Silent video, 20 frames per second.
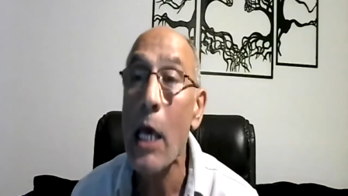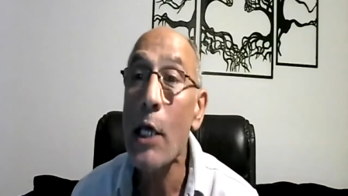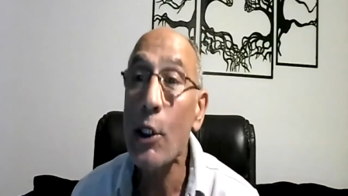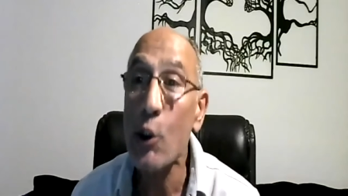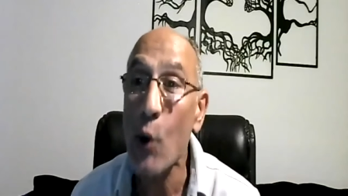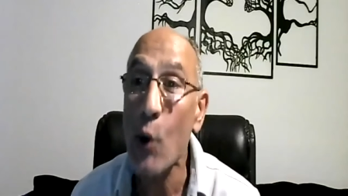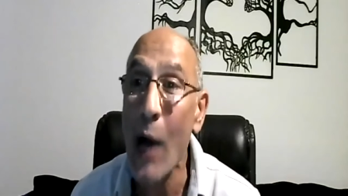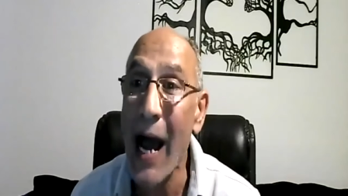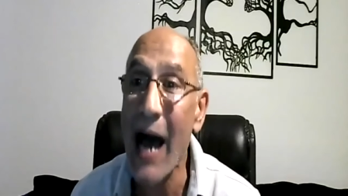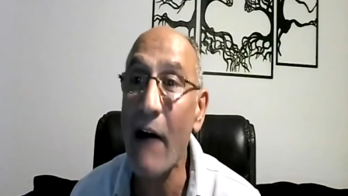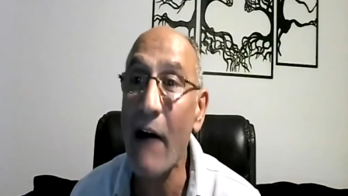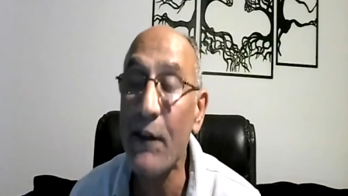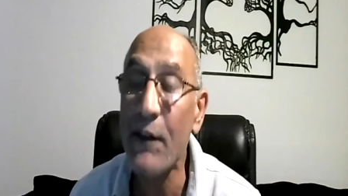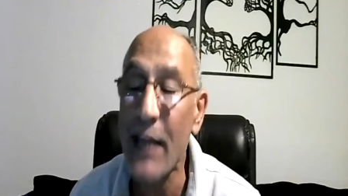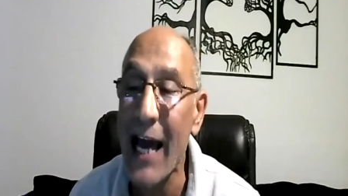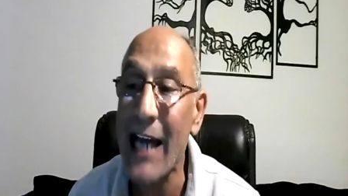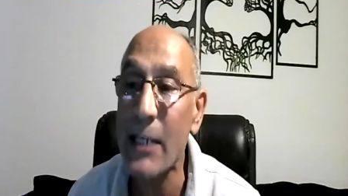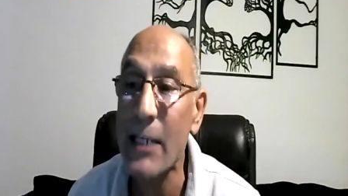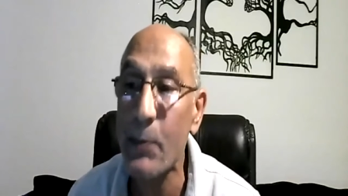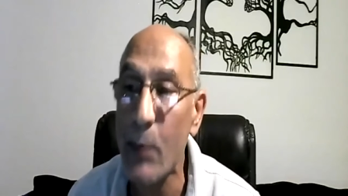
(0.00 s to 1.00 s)
to have
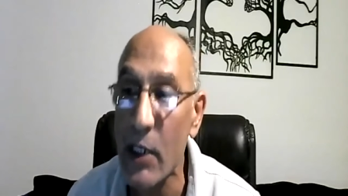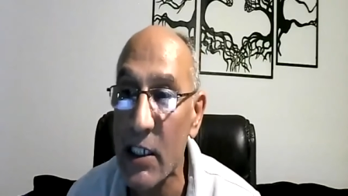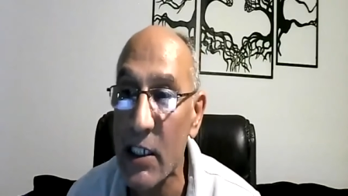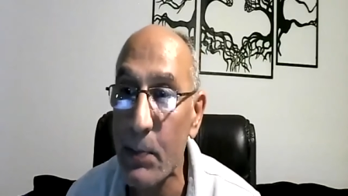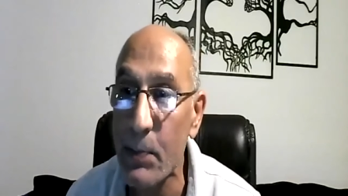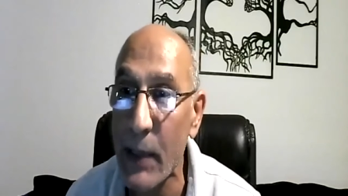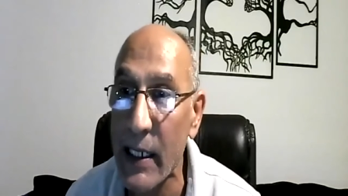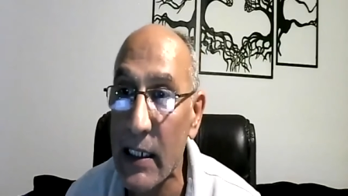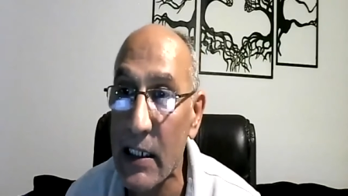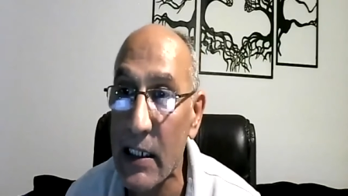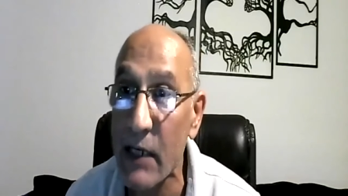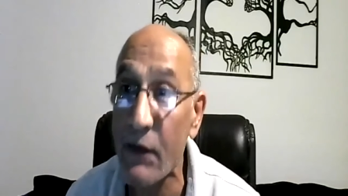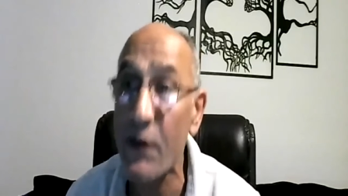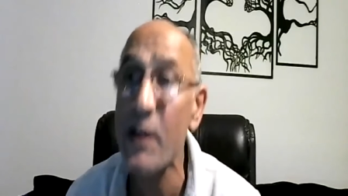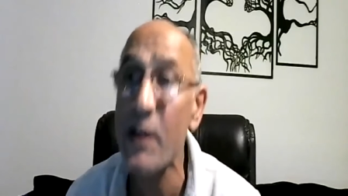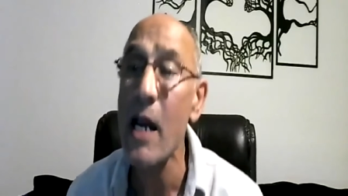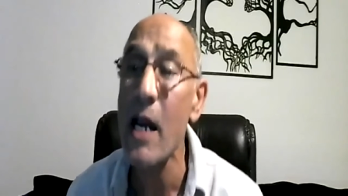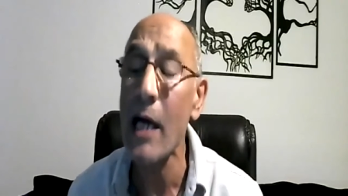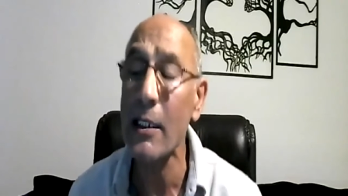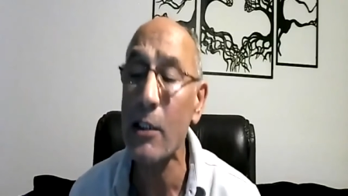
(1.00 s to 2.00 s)
that perspective,
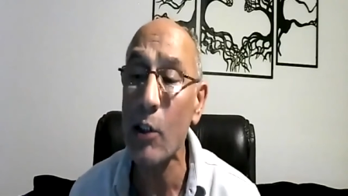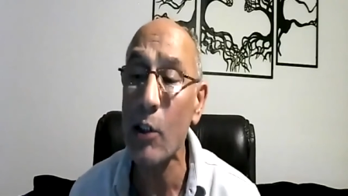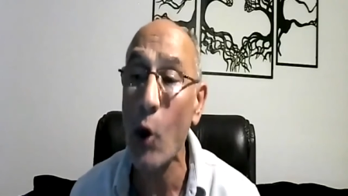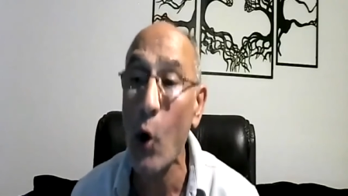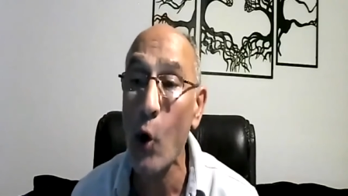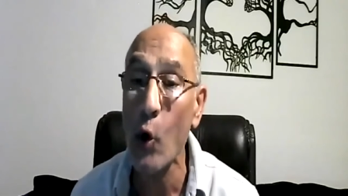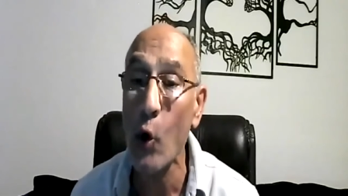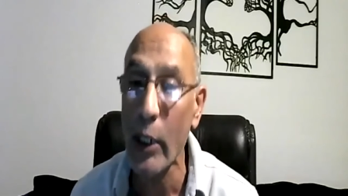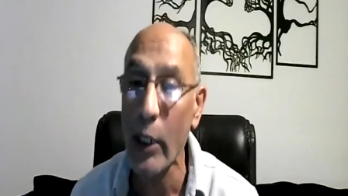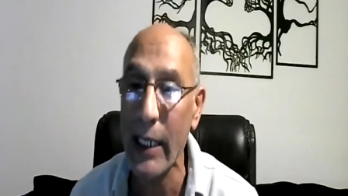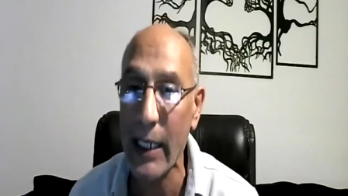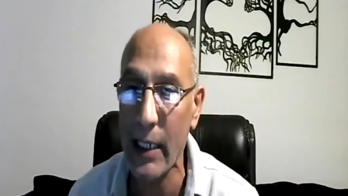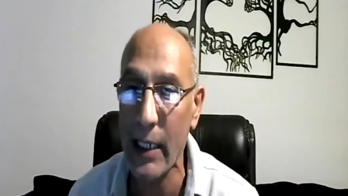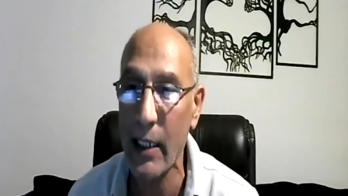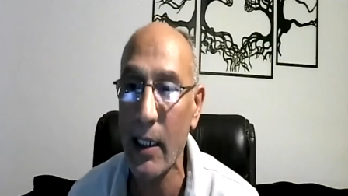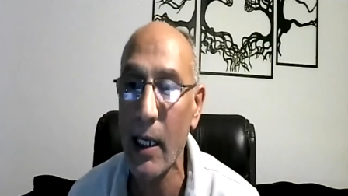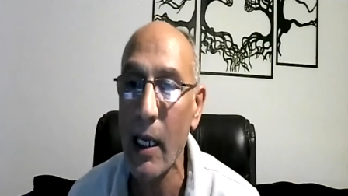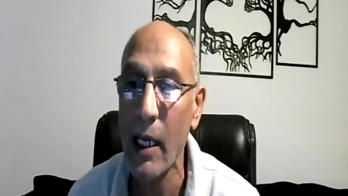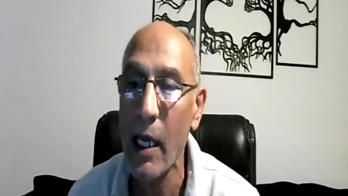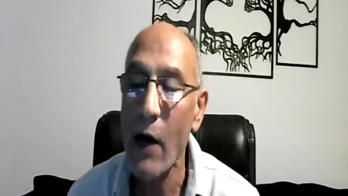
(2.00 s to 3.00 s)
not only
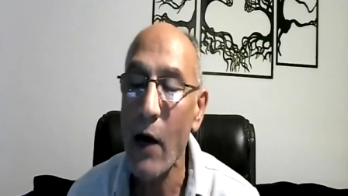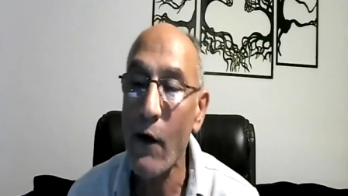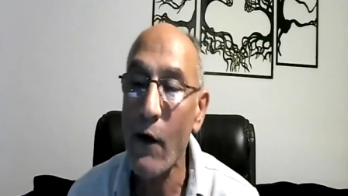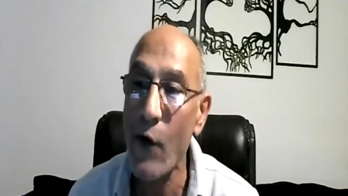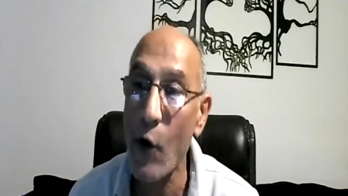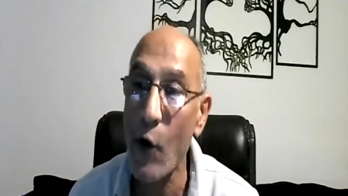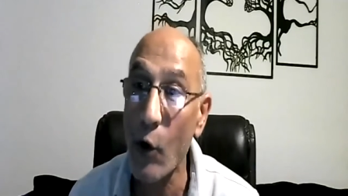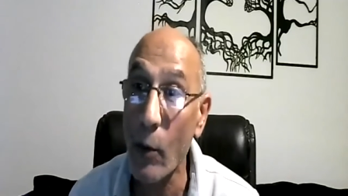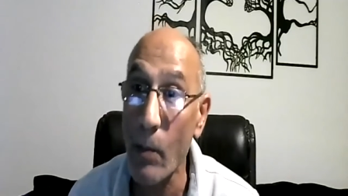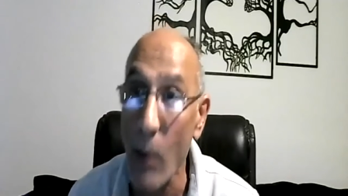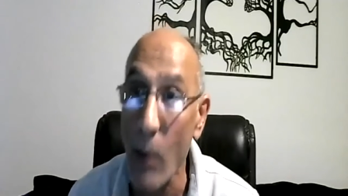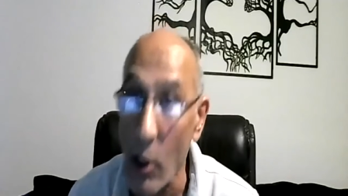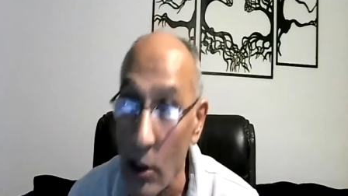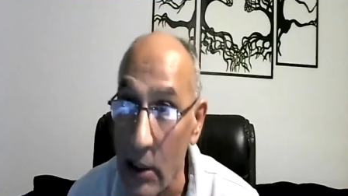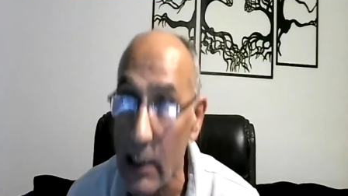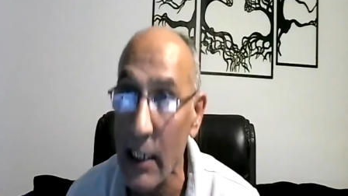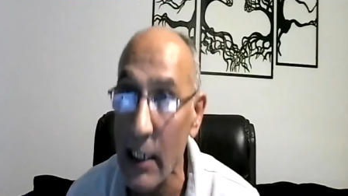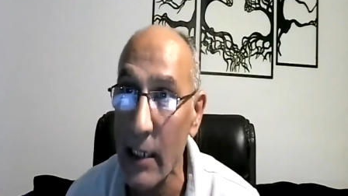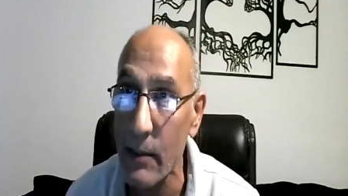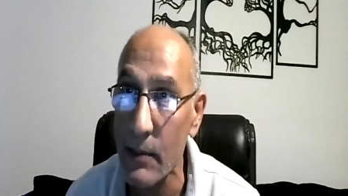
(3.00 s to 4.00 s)
for
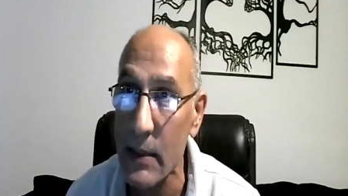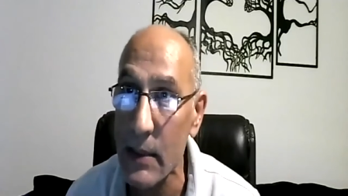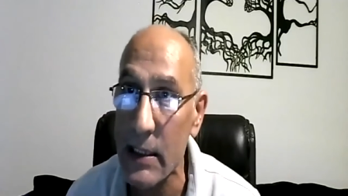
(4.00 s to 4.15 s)
Muslims